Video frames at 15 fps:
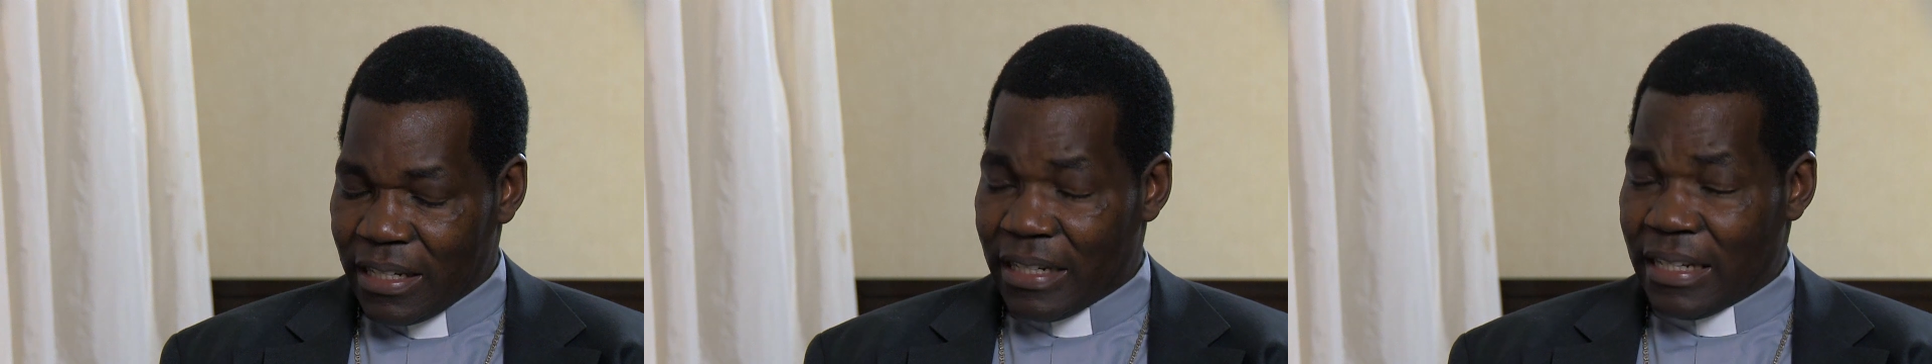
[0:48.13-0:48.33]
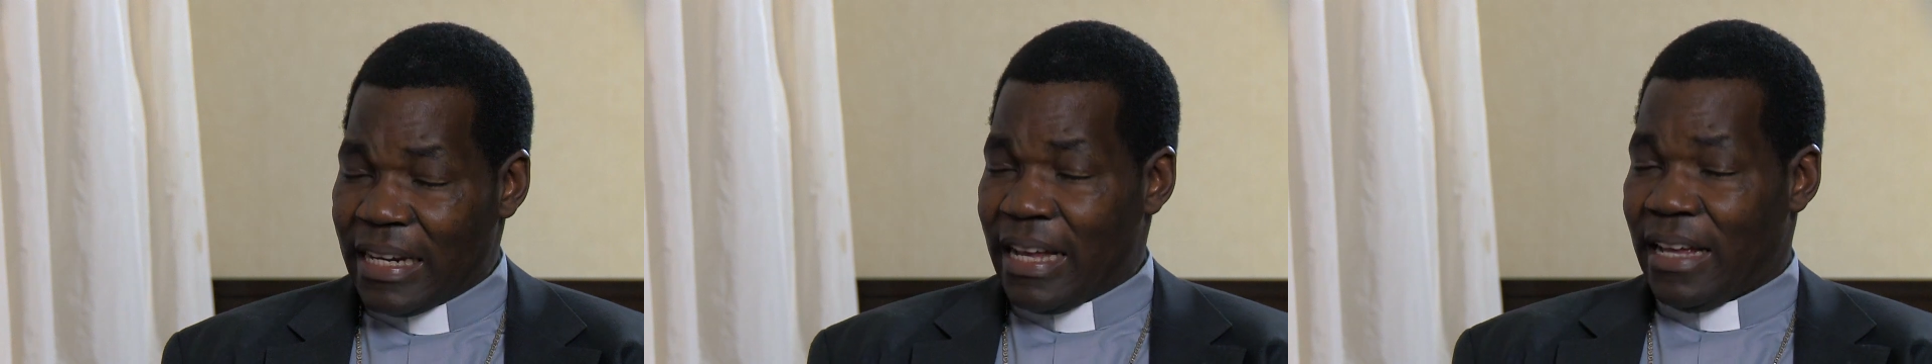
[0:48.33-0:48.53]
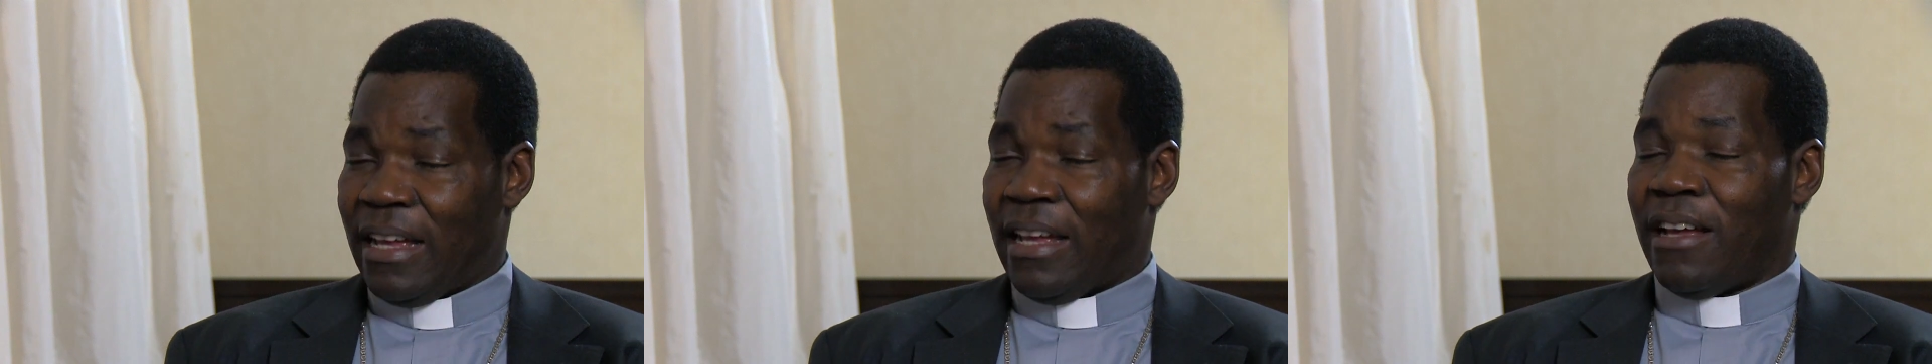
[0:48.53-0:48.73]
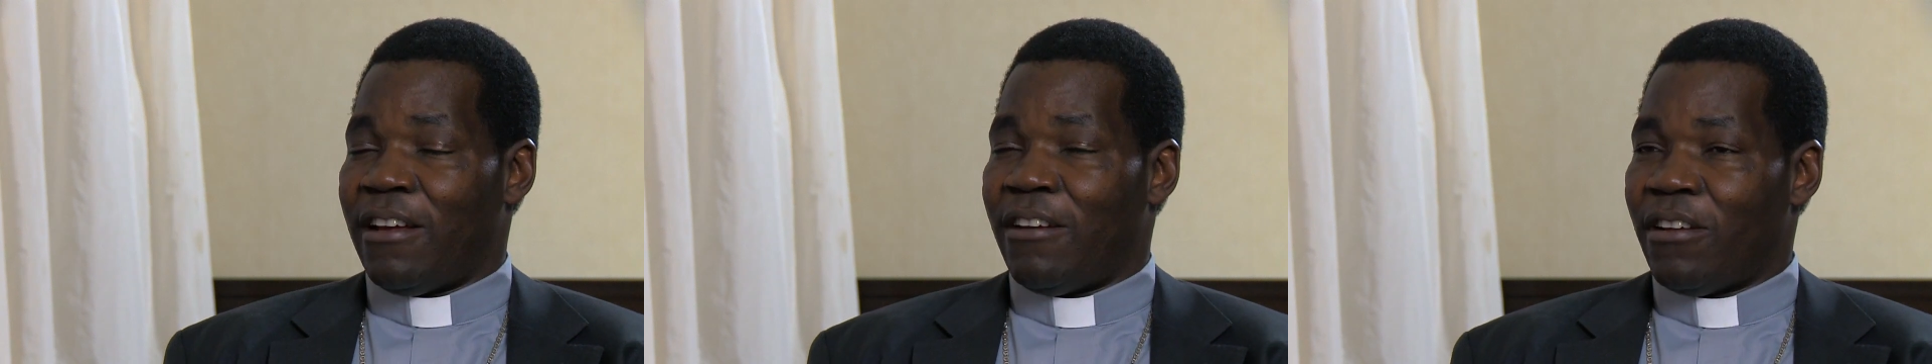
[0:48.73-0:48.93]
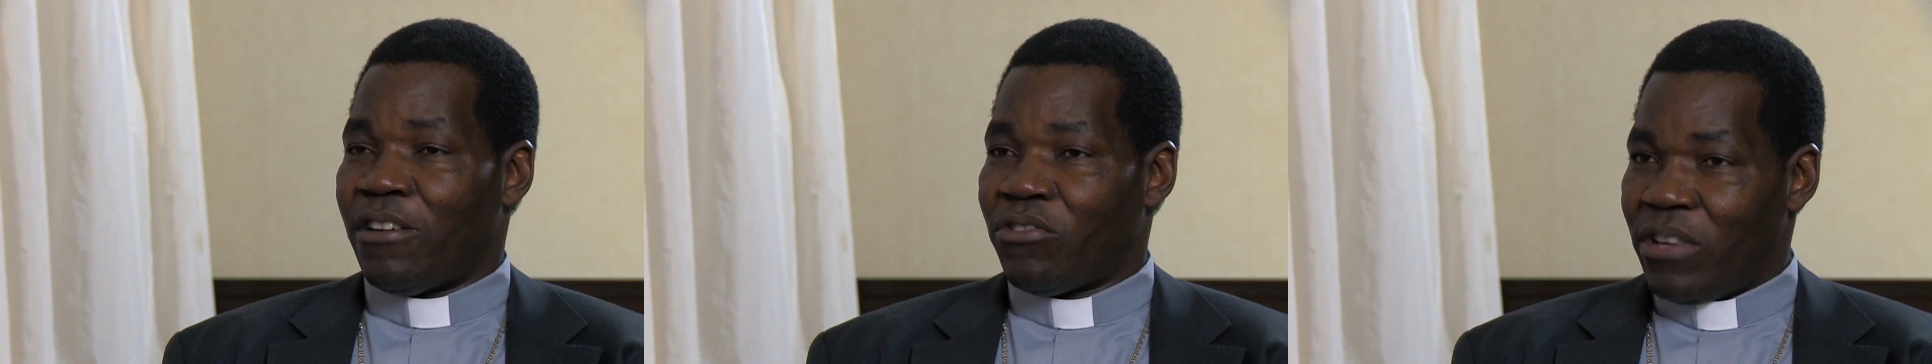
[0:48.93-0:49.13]

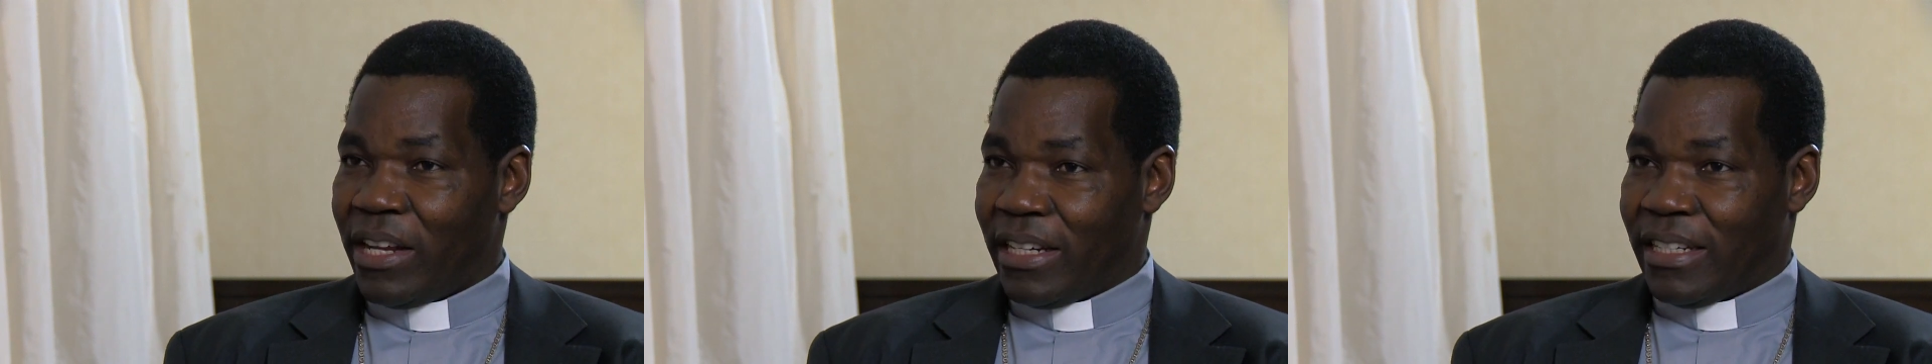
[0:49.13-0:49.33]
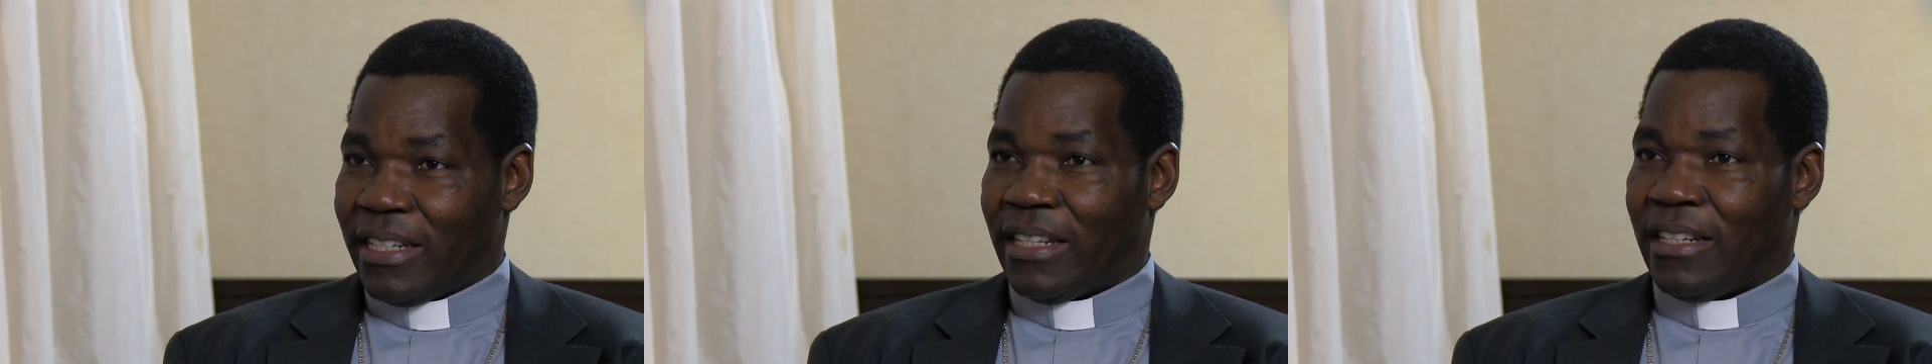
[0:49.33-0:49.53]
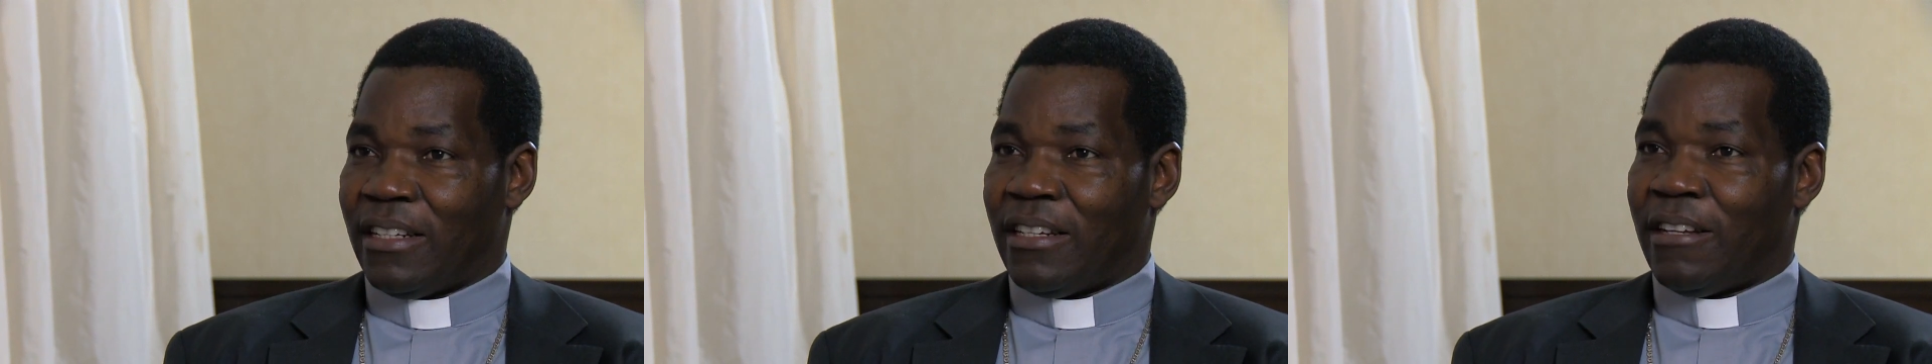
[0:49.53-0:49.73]
rate,